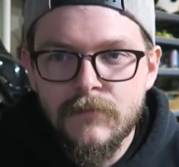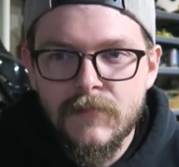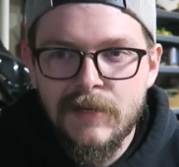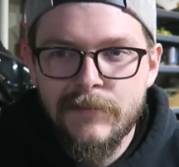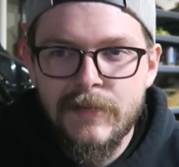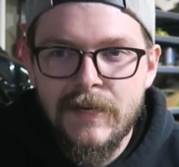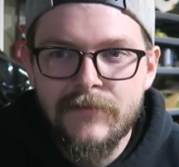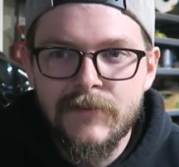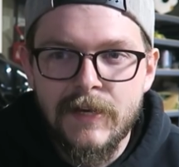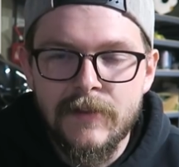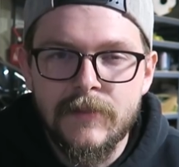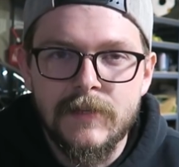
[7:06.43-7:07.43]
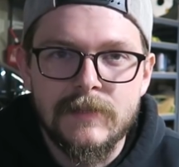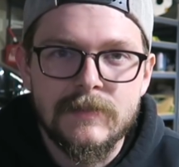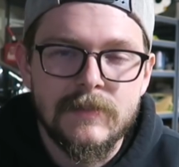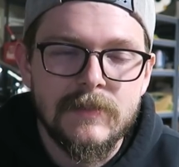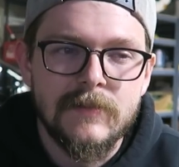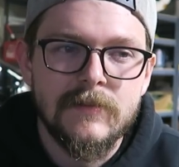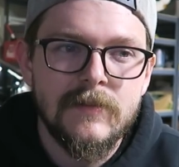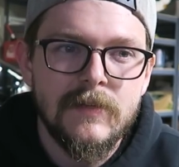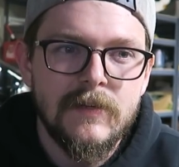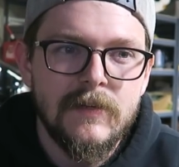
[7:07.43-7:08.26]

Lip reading: I mean, I've got thick skin.